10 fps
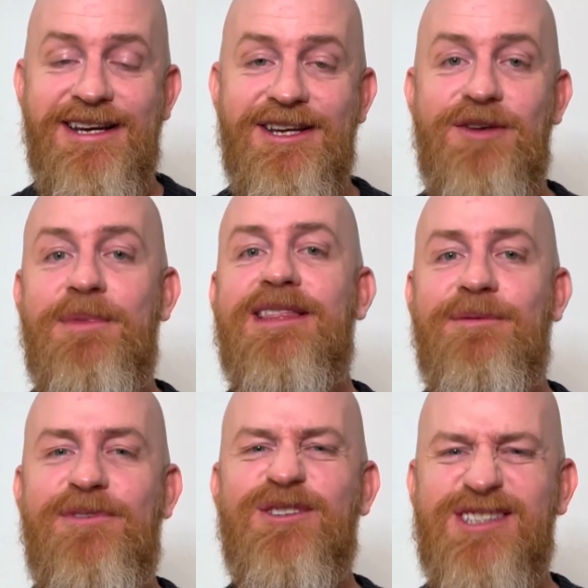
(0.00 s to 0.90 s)
You make them
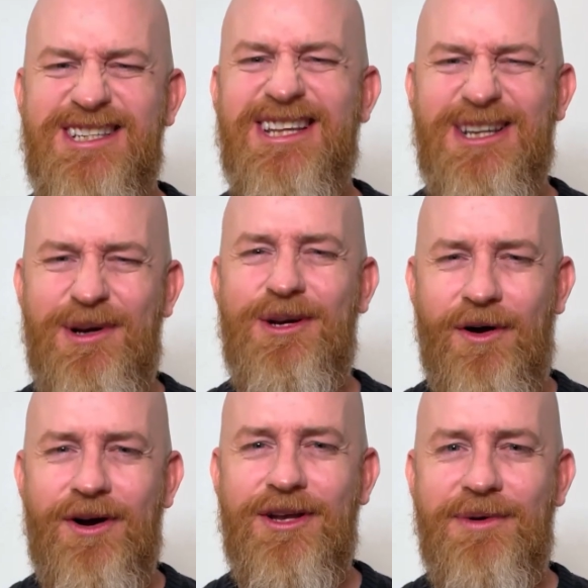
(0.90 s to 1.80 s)
feel silly when you
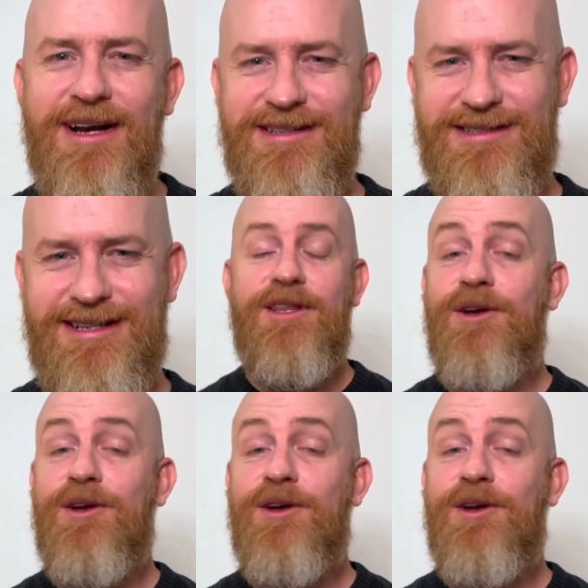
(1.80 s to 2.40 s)
argue against it.